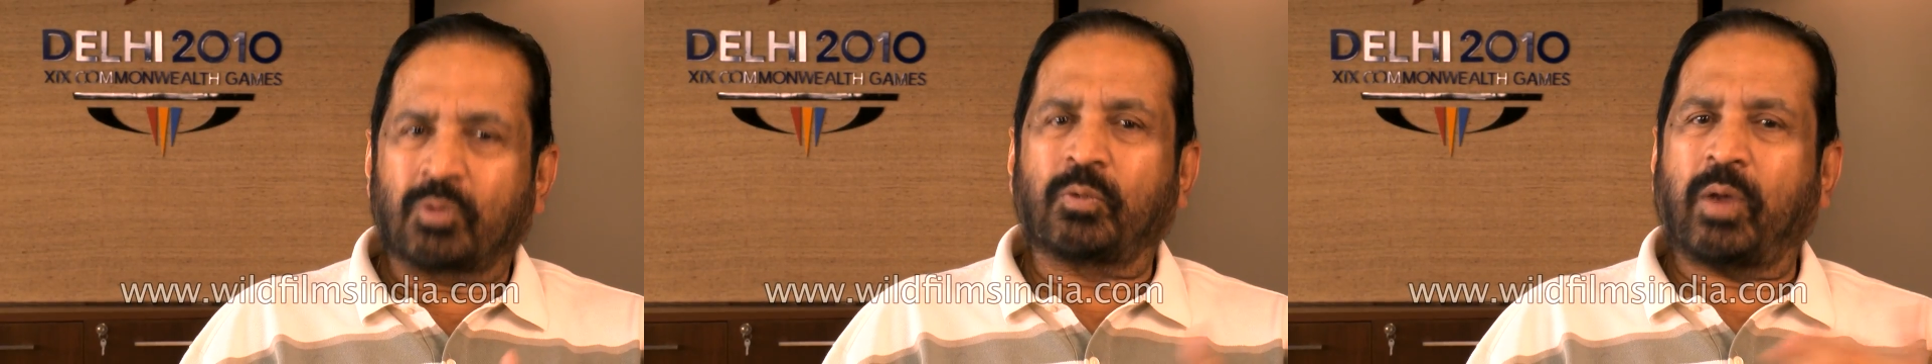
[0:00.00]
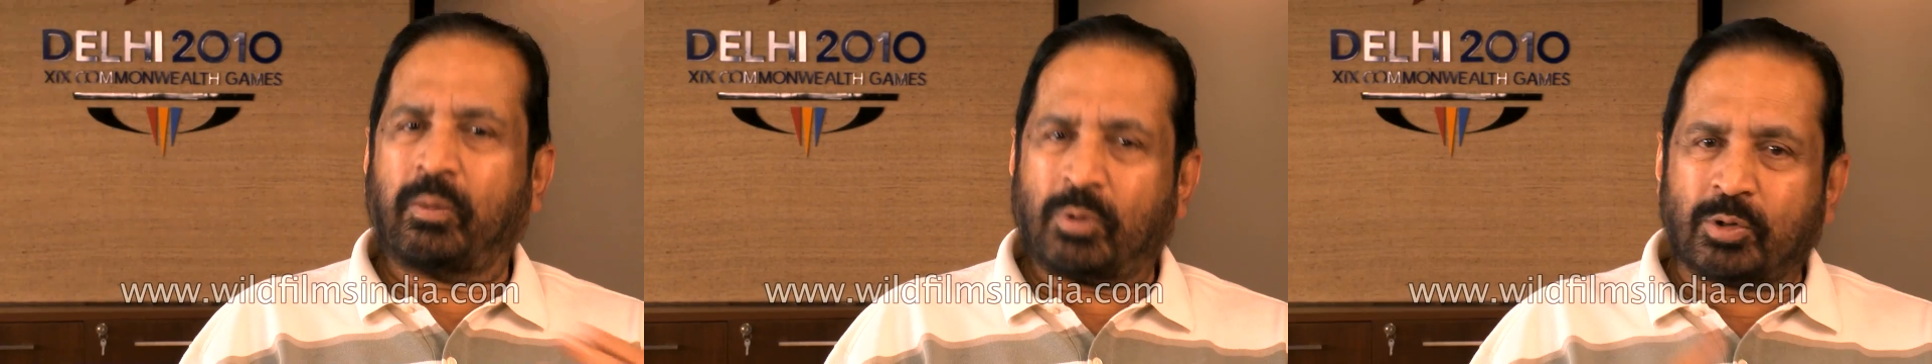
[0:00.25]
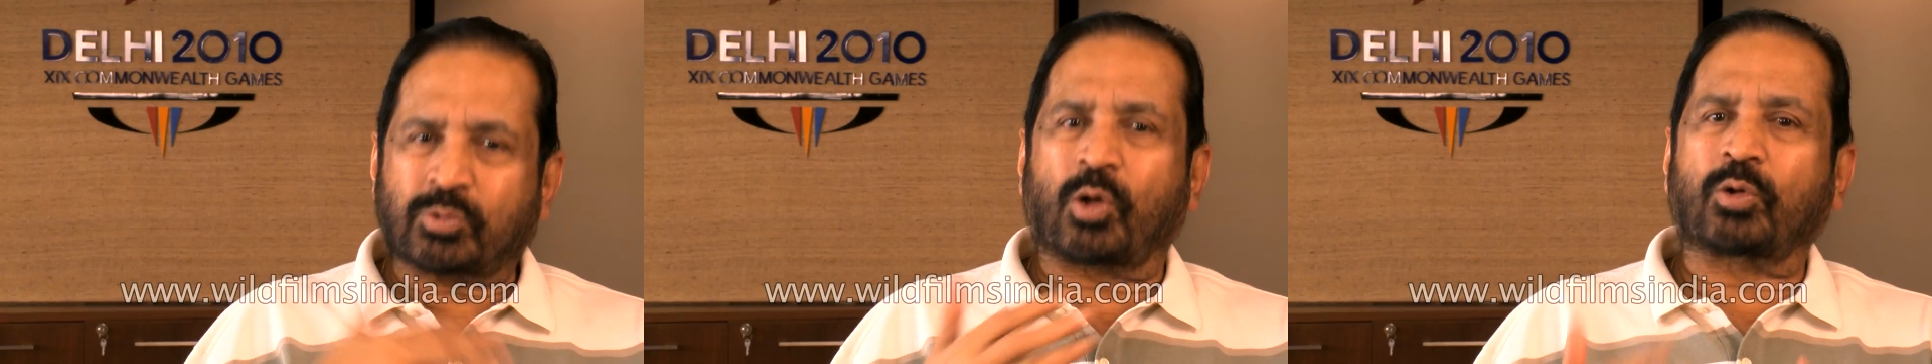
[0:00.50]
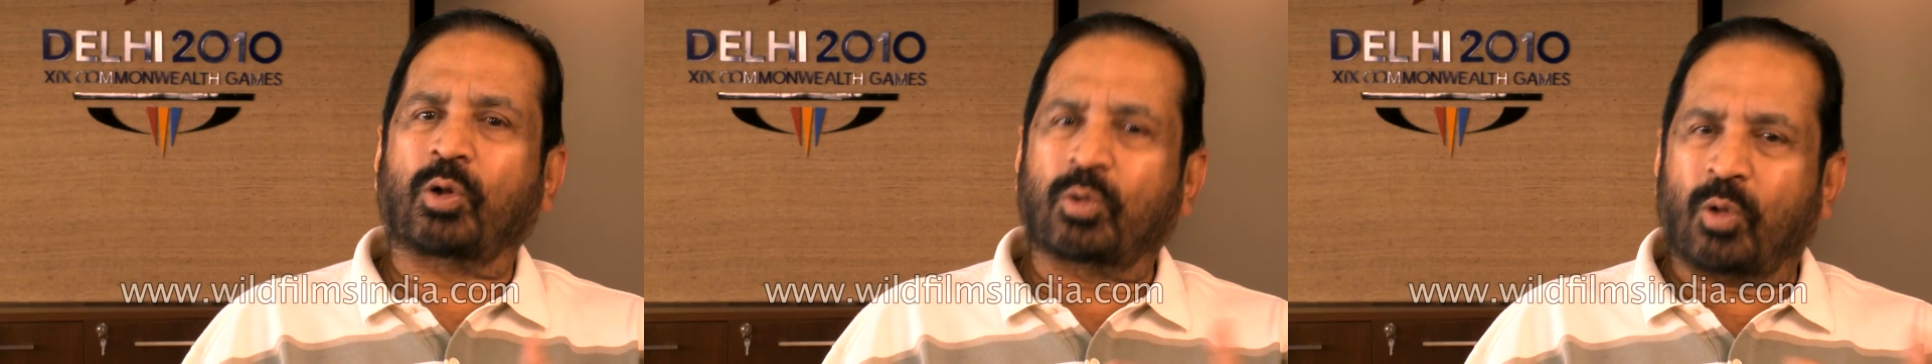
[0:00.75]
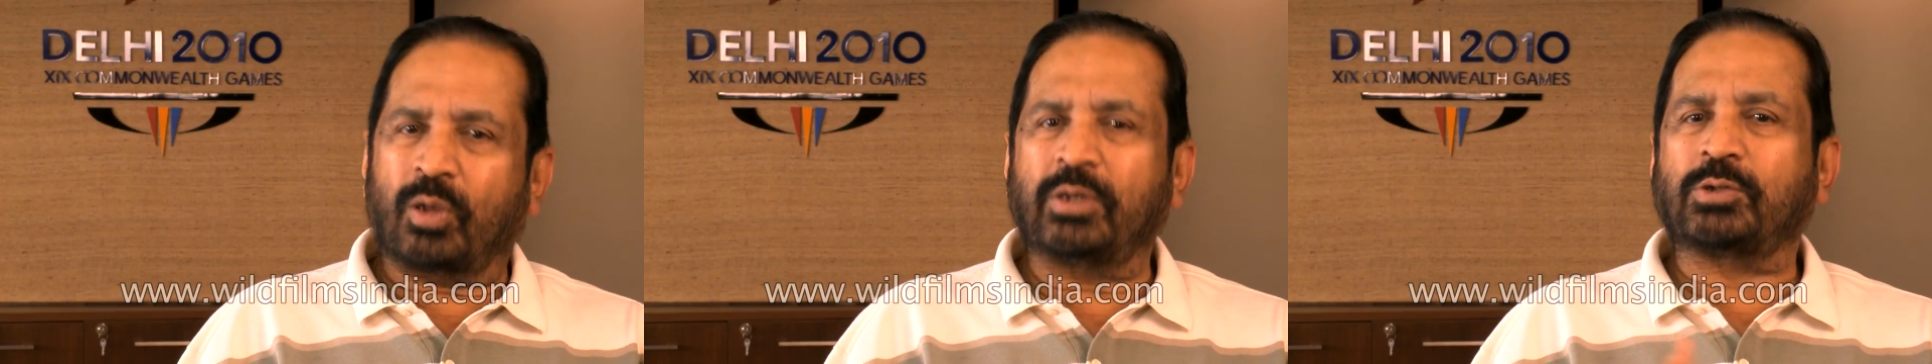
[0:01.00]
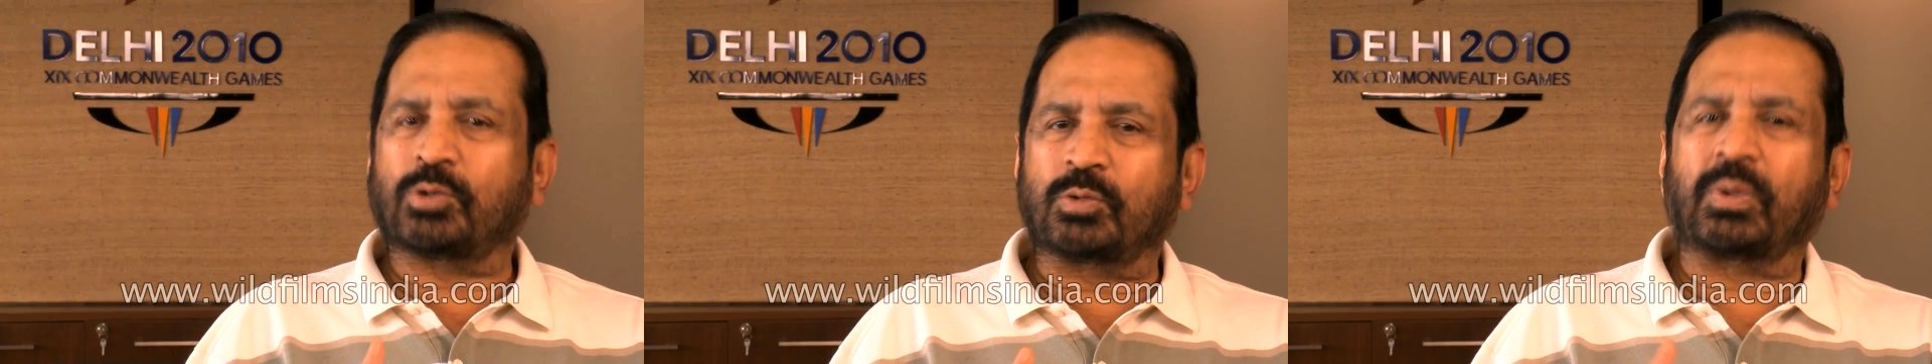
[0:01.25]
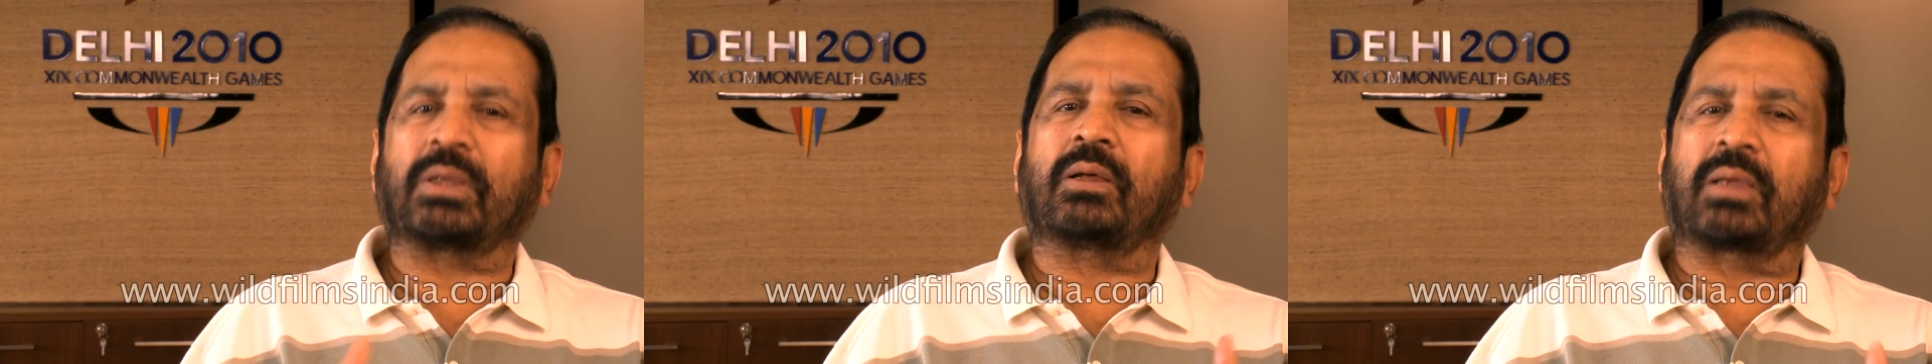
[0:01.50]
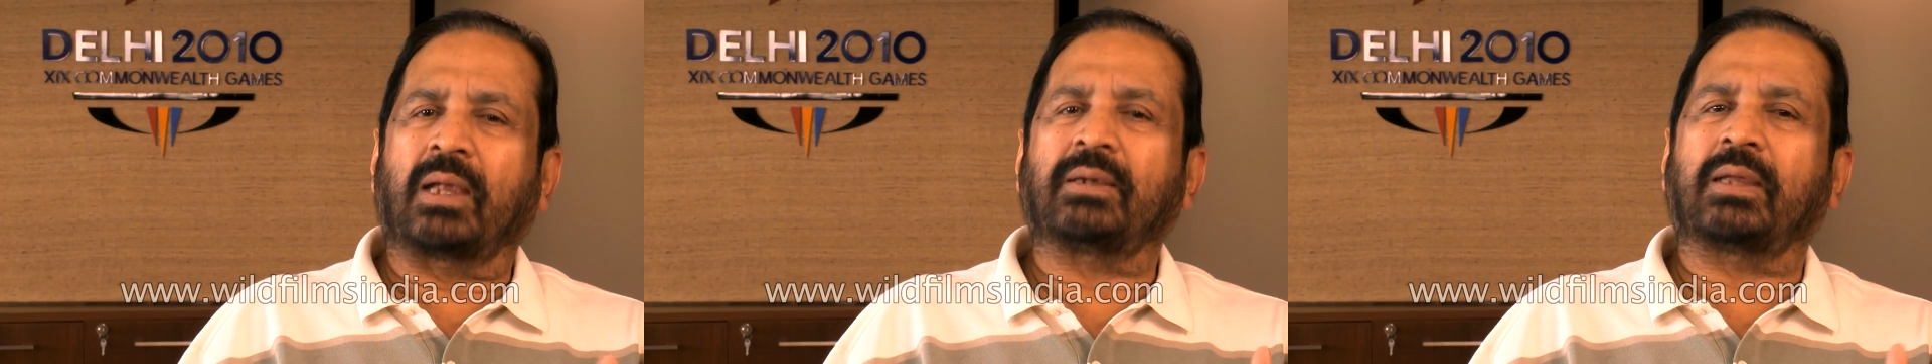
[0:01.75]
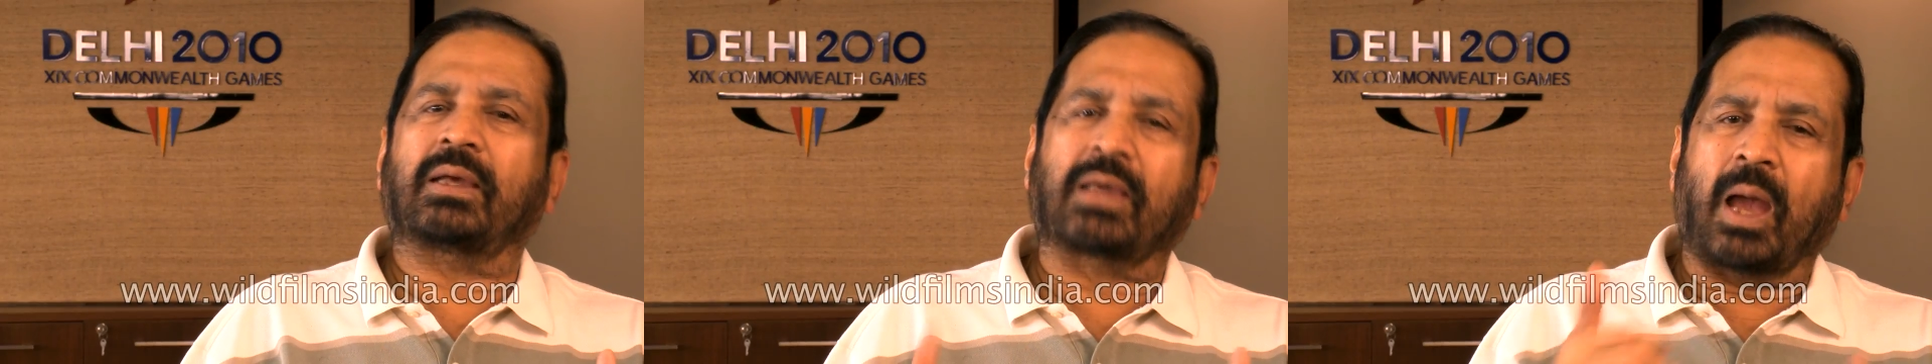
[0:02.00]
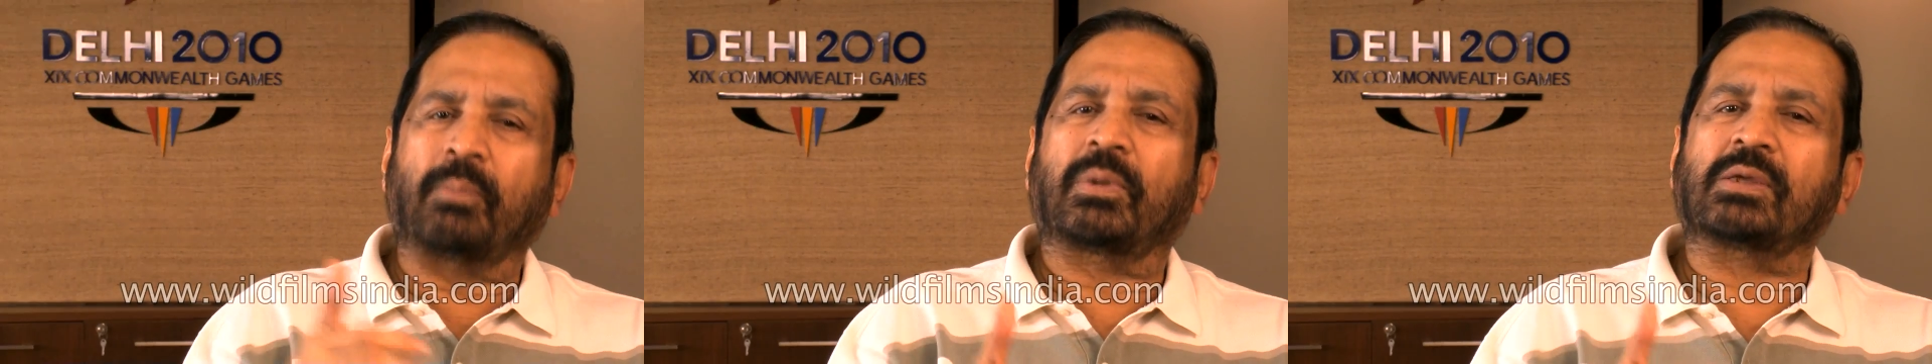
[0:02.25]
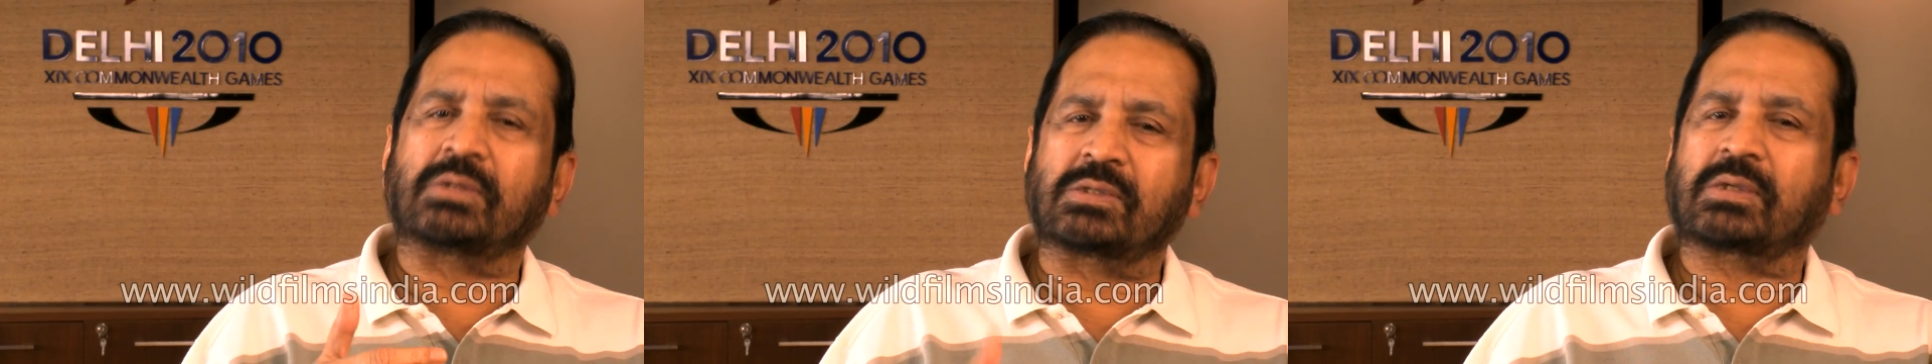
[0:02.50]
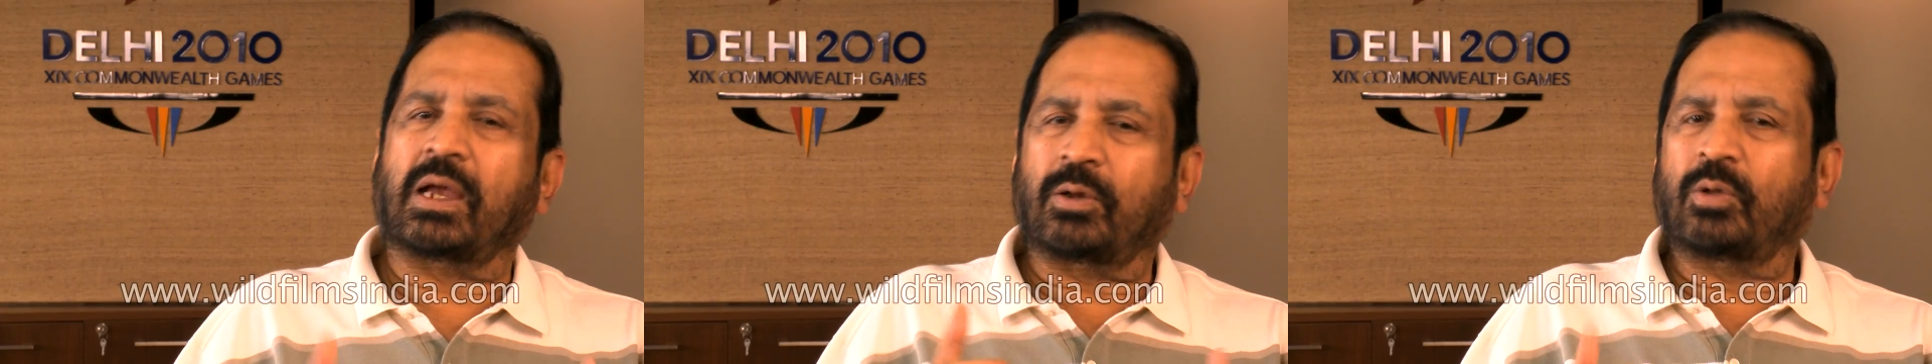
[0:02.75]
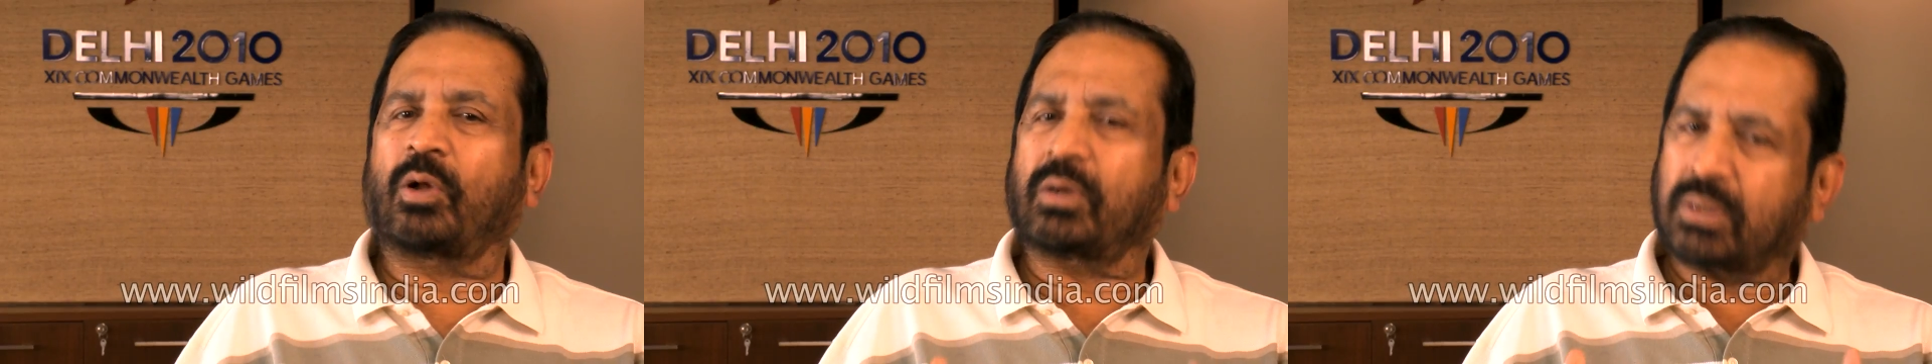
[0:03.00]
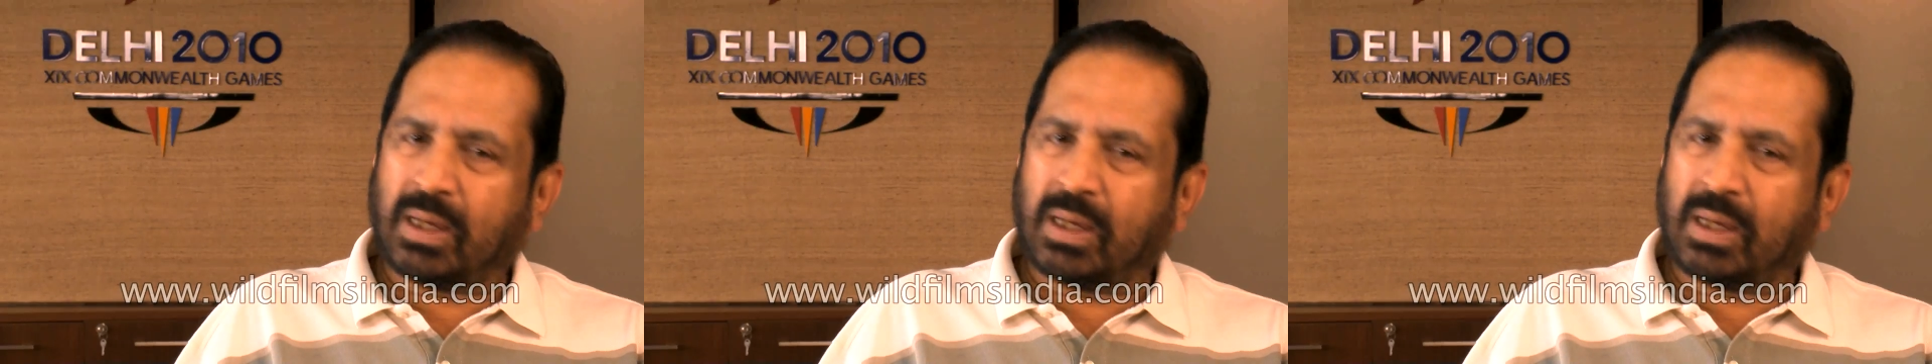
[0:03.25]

we were able to sort out all issues, whether it can take cameras inside or not.